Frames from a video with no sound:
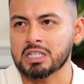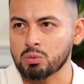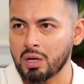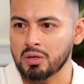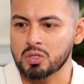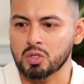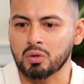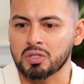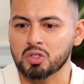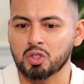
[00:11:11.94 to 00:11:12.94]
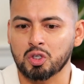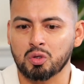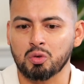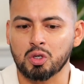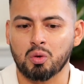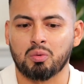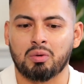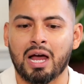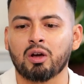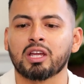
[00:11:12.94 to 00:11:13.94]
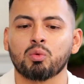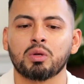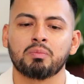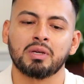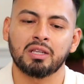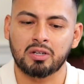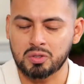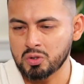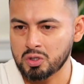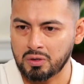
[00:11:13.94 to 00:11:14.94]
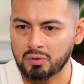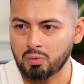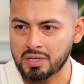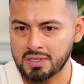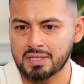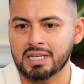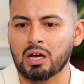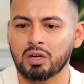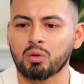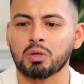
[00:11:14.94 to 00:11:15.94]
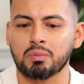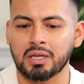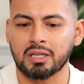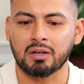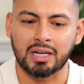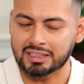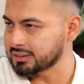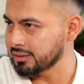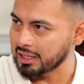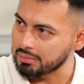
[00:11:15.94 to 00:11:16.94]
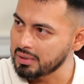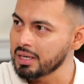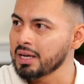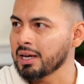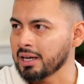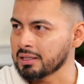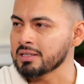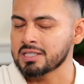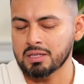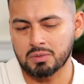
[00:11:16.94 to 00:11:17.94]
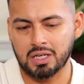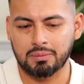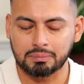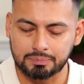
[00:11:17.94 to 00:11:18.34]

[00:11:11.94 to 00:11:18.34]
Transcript: as well. So it's, how can we be there to serve the residents? How can we be there next to them at the same time?